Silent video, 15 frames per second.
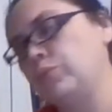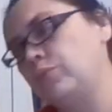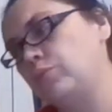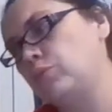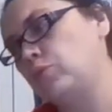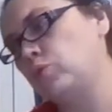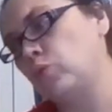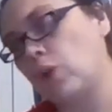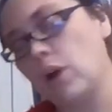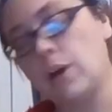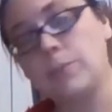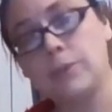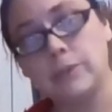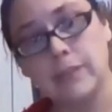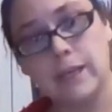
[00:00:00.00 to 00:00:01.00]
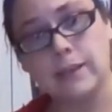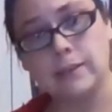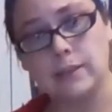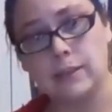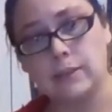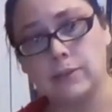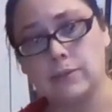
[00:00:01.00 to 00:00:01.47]
draw
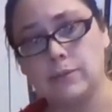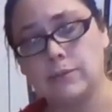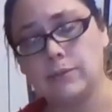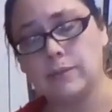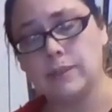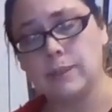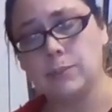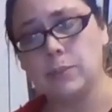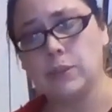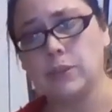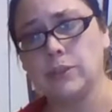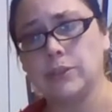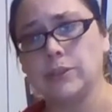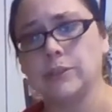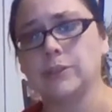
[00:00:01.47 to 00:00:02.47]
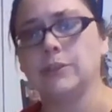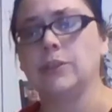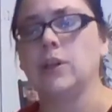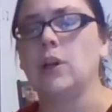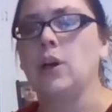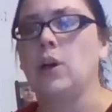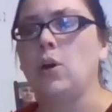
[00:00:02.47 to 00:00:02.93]
protective symbols
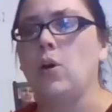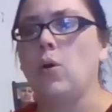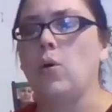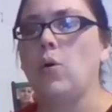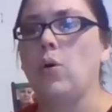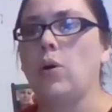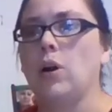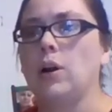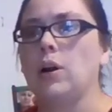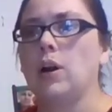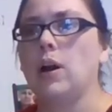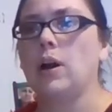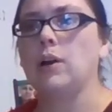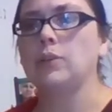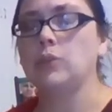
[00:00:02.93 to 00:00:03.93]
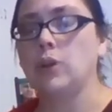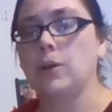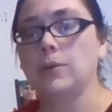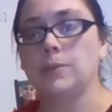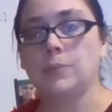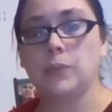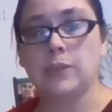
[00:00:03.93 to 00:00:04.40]
or draw
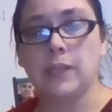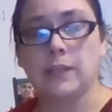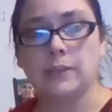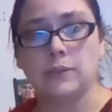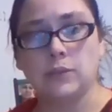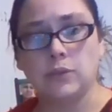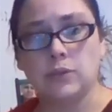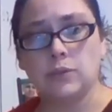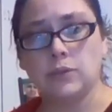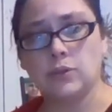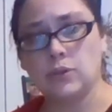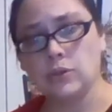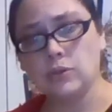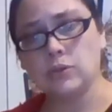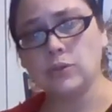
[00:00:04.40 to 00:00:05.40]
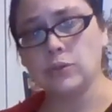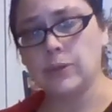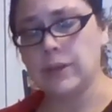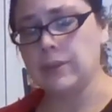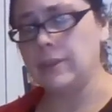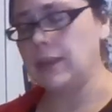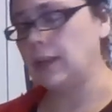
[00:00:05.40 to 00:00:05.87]
protective circles
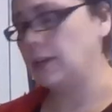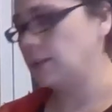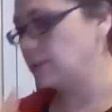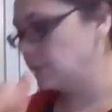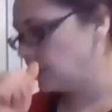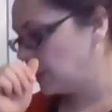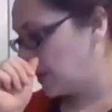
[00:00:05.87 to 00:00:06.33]
around things.